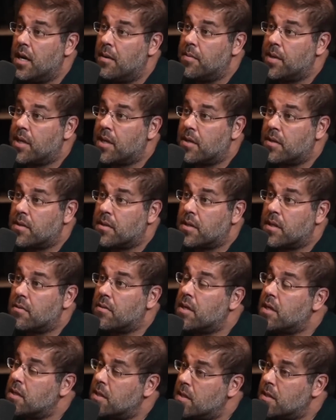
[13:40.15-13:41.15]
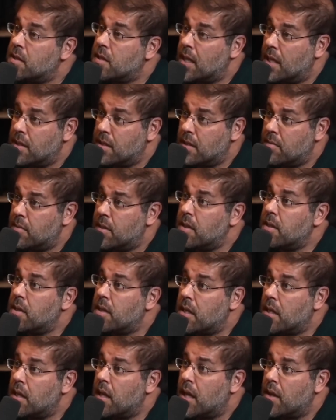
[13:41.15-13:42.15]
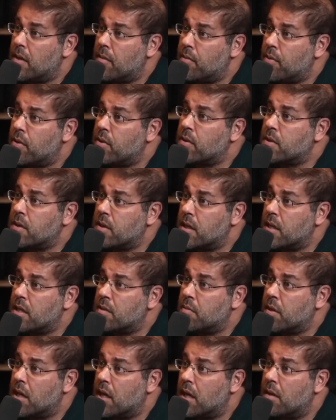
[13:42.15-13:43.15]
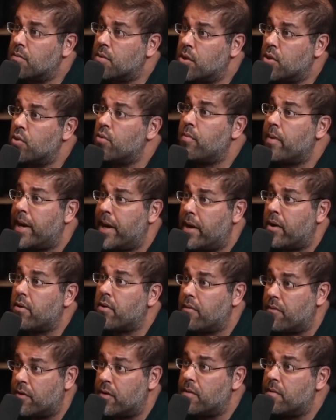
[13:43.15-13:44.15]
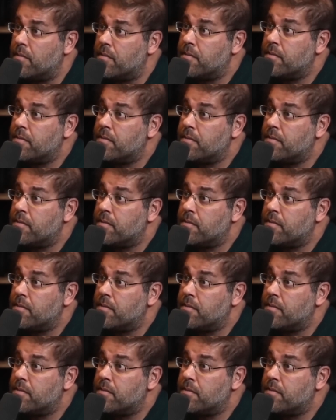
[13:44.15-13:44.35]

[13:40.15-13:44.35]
because there is a sensibility that the person has become too powerful